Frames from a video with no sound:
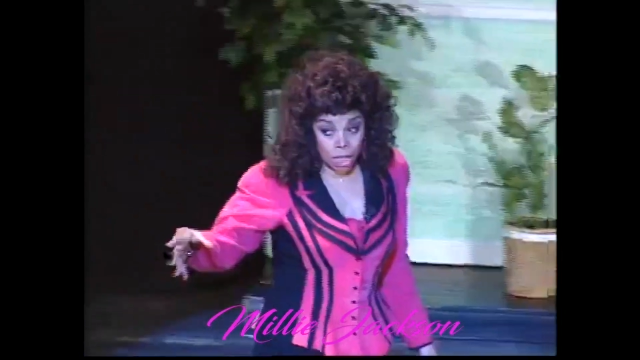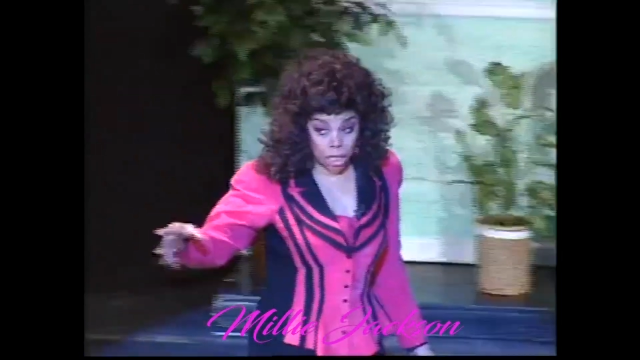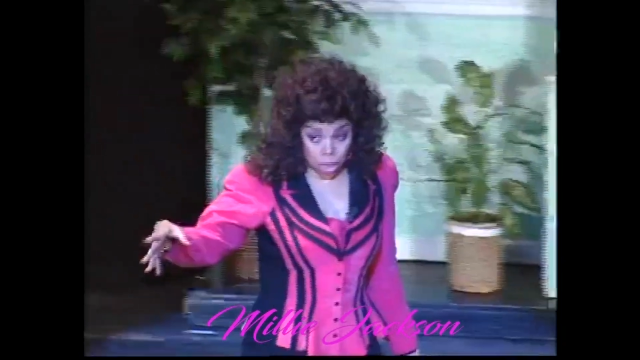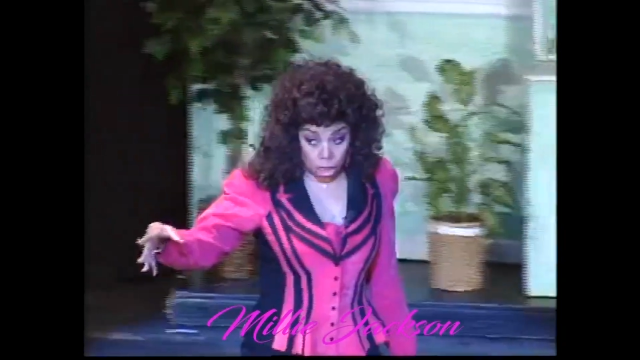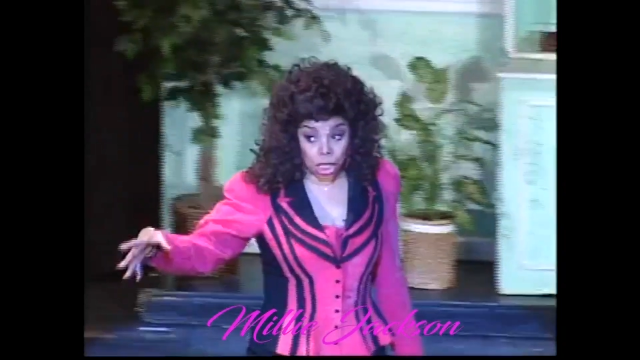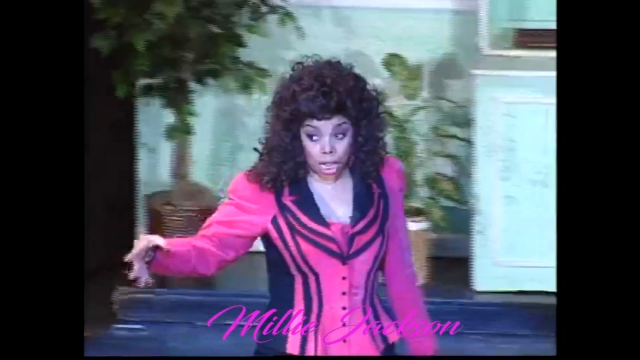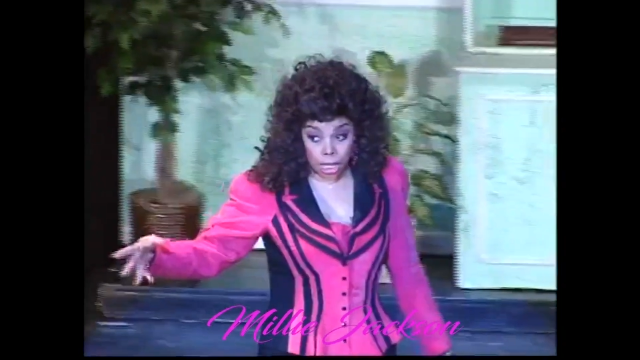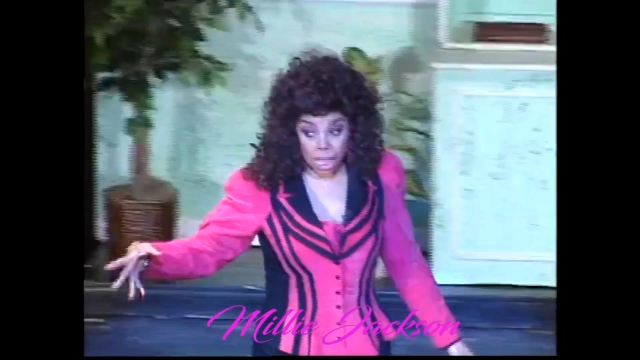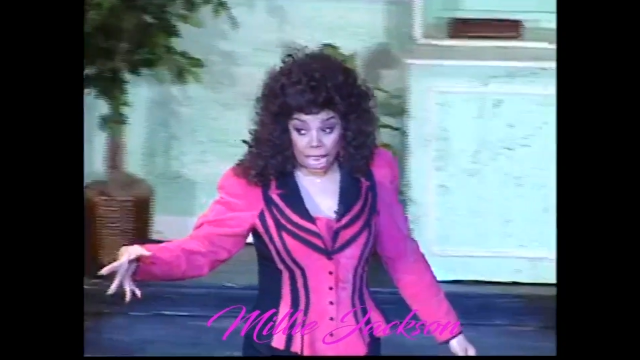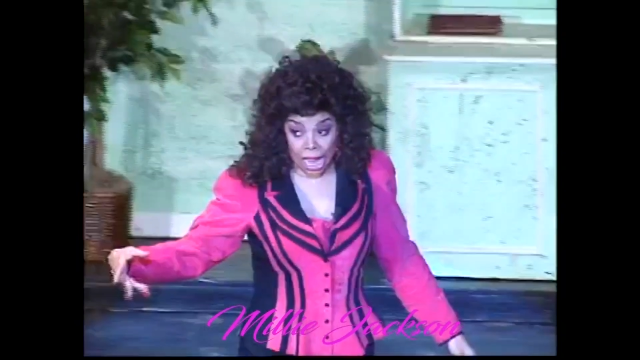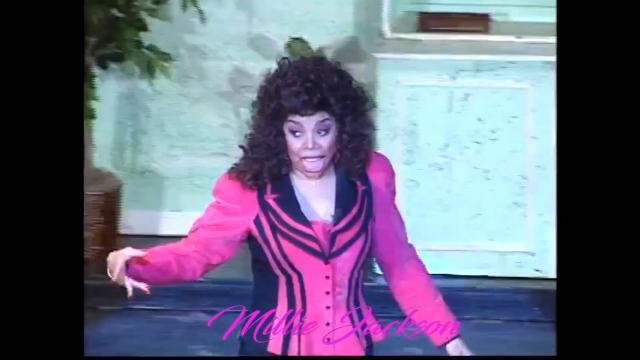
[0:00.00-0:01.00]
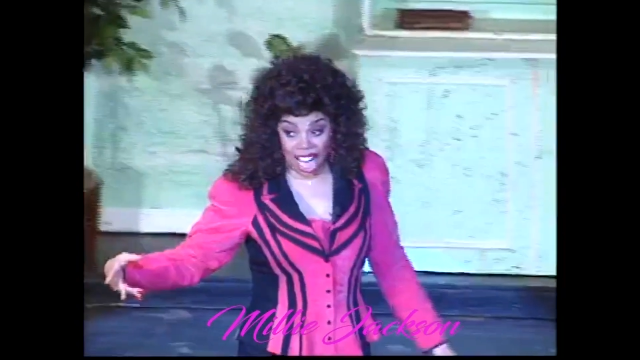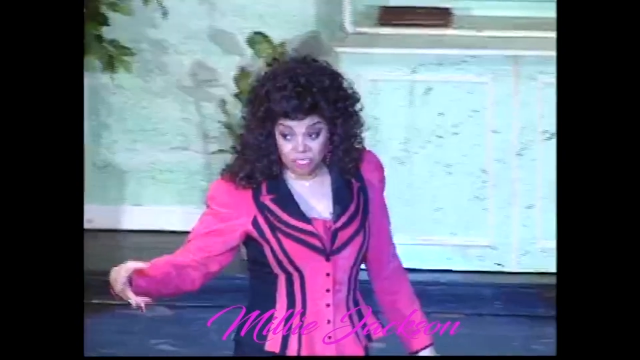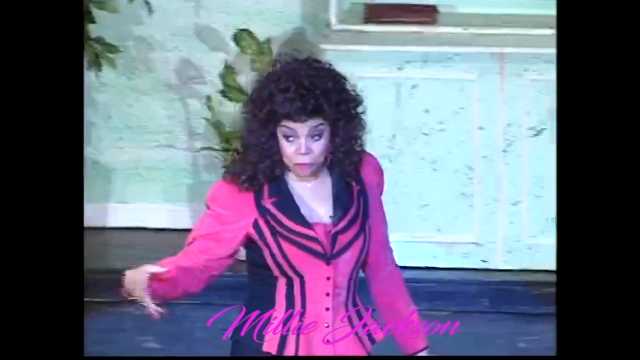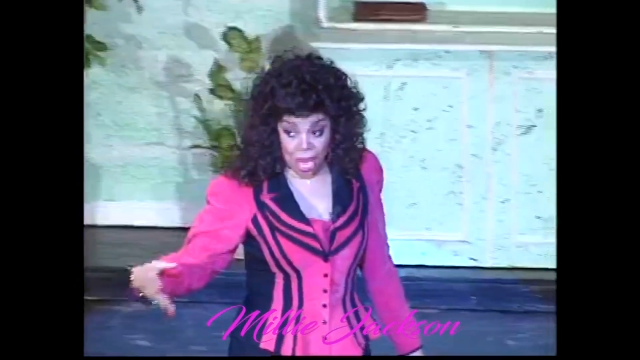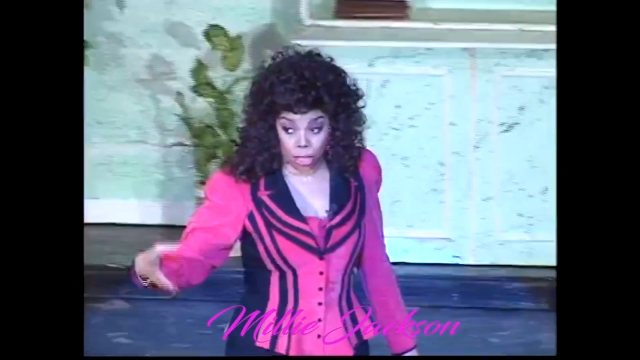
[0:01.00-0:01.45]
that need to take their
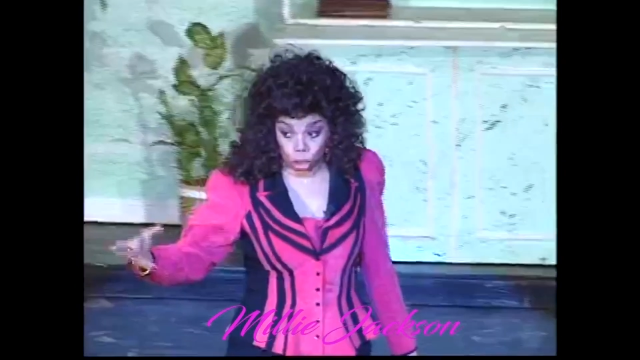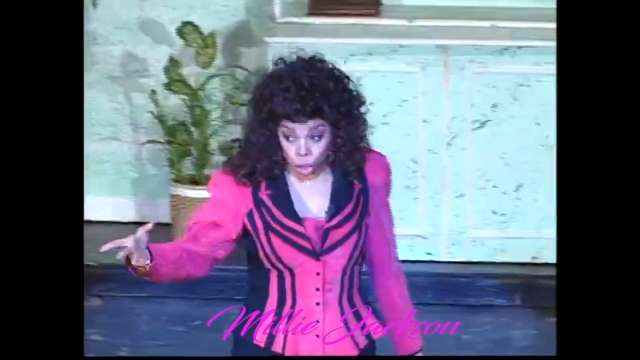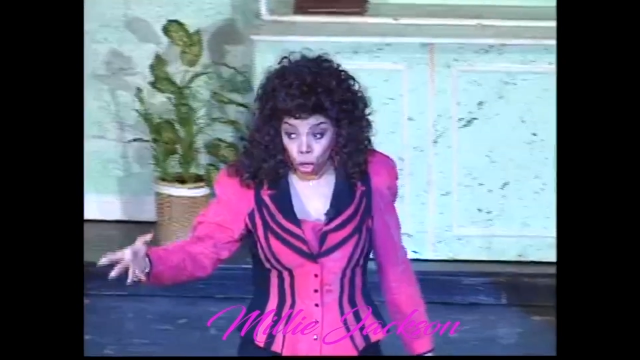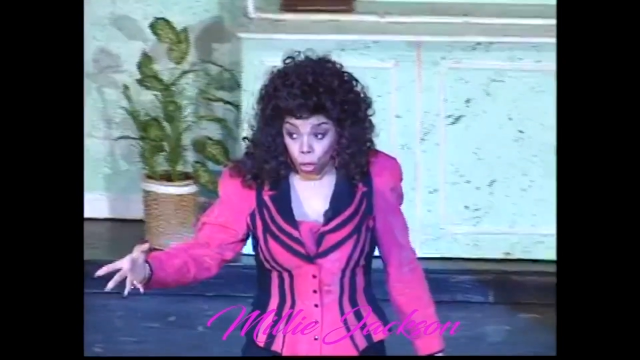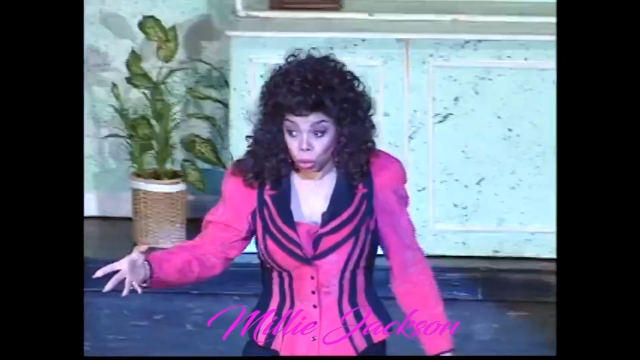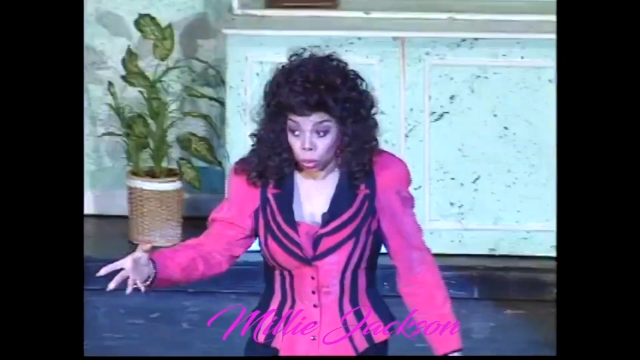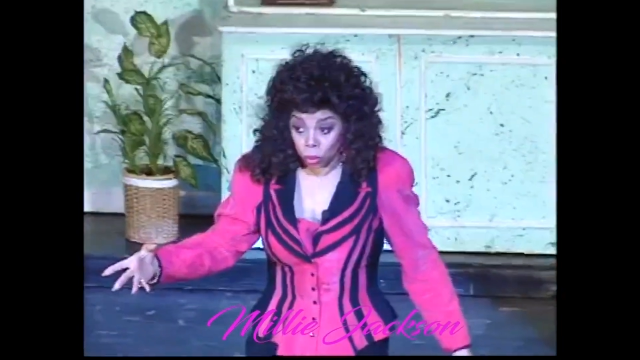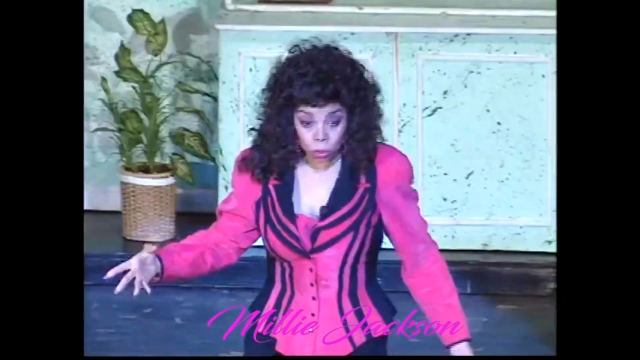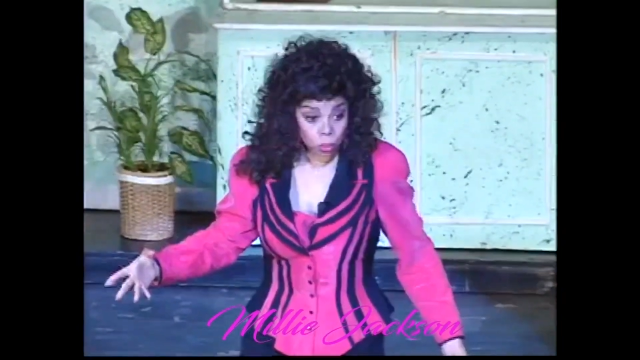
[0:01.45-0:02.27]
life back too.